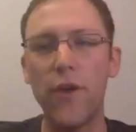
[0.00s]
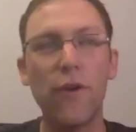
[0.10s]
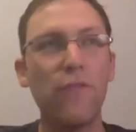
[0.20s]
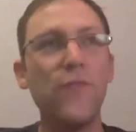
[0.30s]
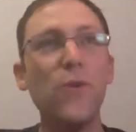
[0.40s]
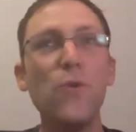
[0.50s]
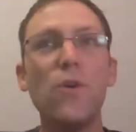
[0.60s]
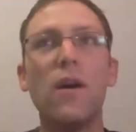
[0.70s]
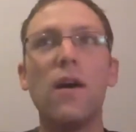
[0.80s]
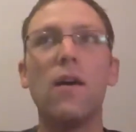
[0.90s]
there are a few
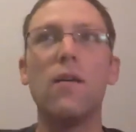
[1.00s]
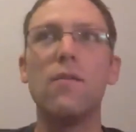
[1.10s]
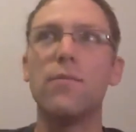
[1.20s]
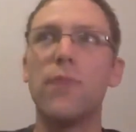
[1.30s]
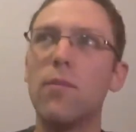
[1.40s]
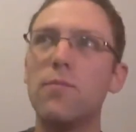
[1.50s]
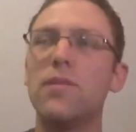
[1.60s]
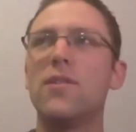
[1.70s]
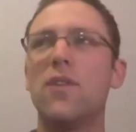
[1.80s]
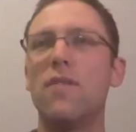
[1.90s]
problems to
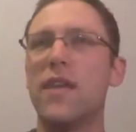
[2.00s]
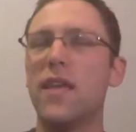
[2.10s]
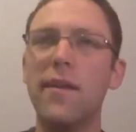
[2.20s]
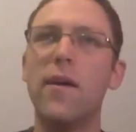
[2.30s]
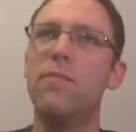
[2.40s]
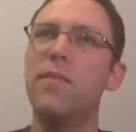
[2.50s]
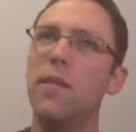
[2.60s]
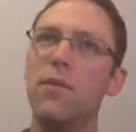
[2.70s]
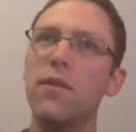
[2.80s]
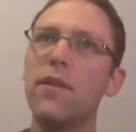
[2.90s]
solve at GitHub that
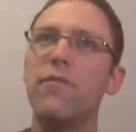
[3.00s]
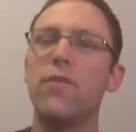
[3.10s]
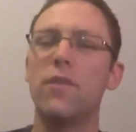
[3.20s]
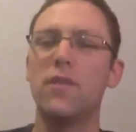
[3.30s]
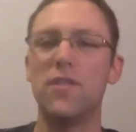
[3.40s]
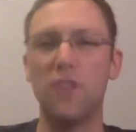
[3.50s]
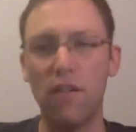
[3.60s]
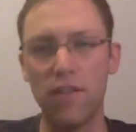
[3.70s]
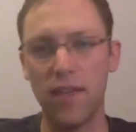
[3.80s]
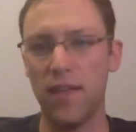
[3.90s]
I'm looking forward to
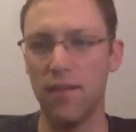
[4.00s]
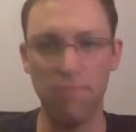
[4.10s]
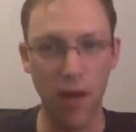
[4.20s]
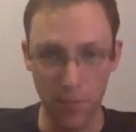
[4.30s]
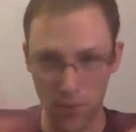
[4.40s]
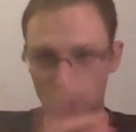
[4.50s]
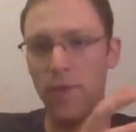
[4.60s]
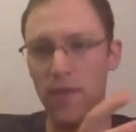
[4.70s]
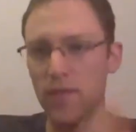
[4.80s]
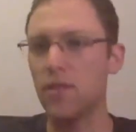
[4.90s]
solving and
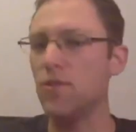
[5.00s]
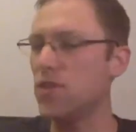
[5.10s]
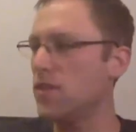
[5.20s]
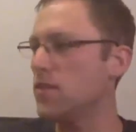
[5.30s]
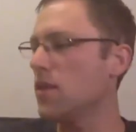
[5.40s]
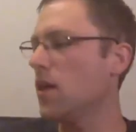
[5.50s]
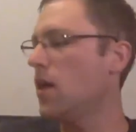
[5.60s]
upstreaming the solutions.